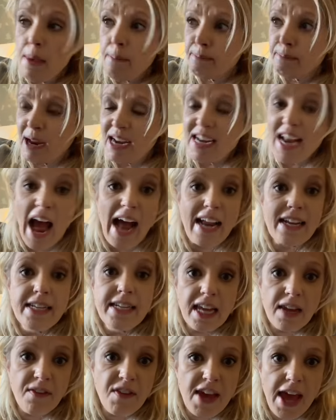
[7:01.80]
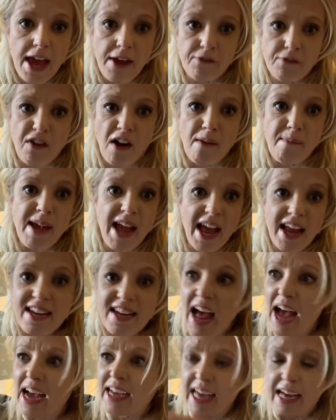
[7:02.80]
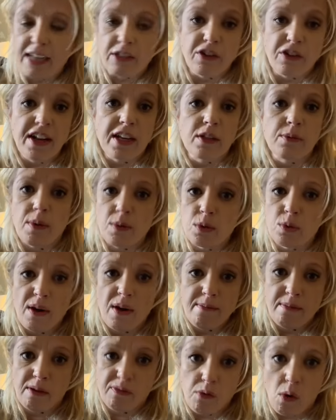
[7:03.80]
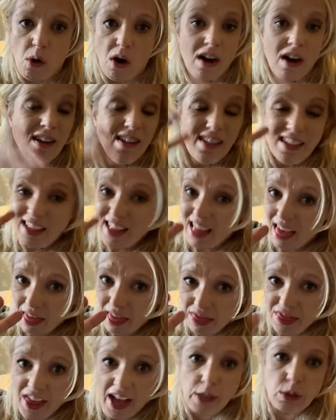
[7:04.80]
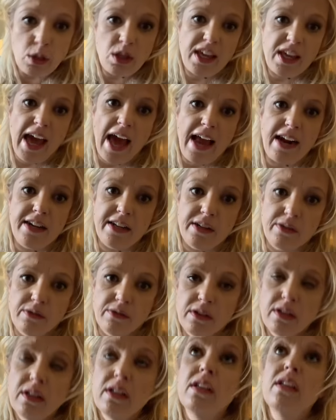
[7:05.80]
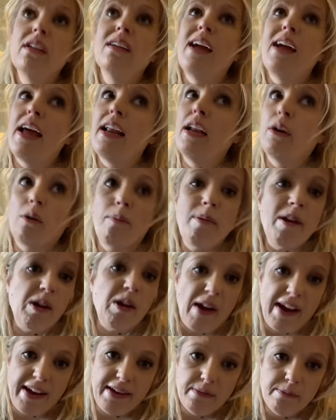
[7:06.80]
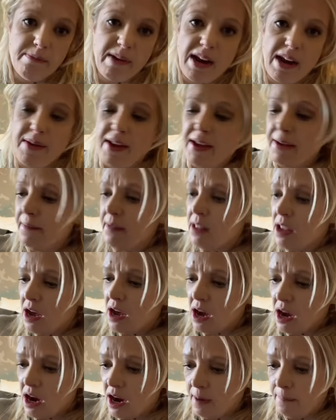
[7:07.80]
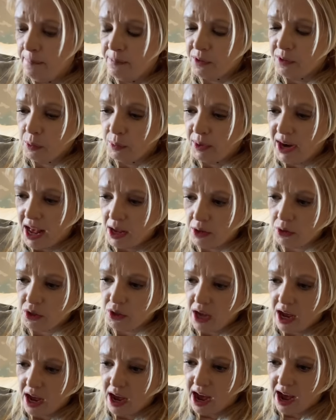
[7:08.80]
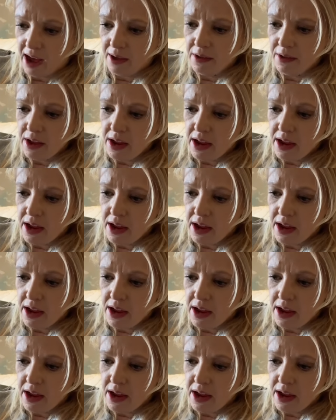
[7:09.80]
but not deviate from it and not contradict what was written before. That's what they got to do. And it would be great. But anyway, um, what else? Uh,